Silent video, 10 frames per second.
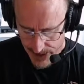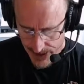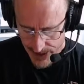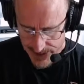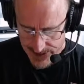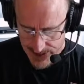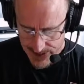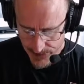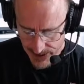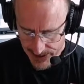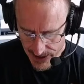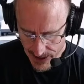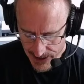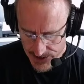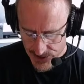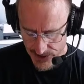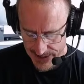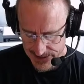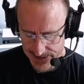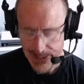It says, "By God's
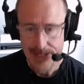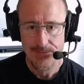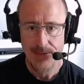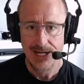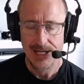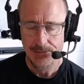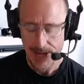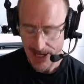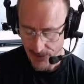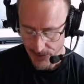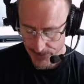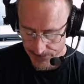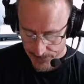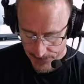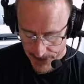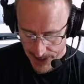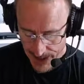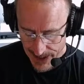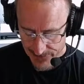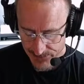grace and mighty power,
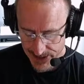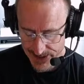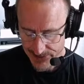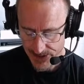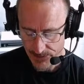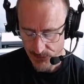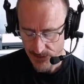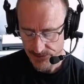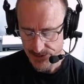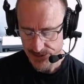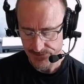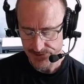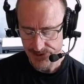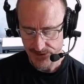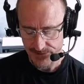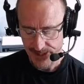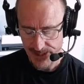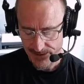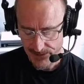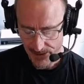I have been given the privilege of serving
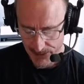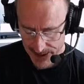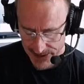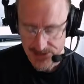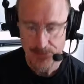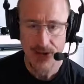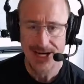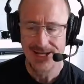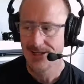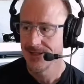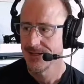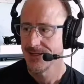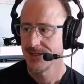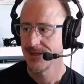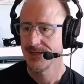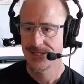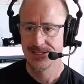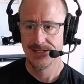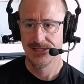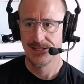Him by spreading
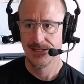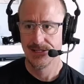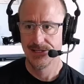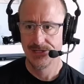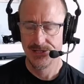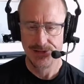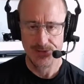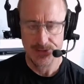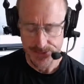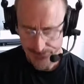this good news."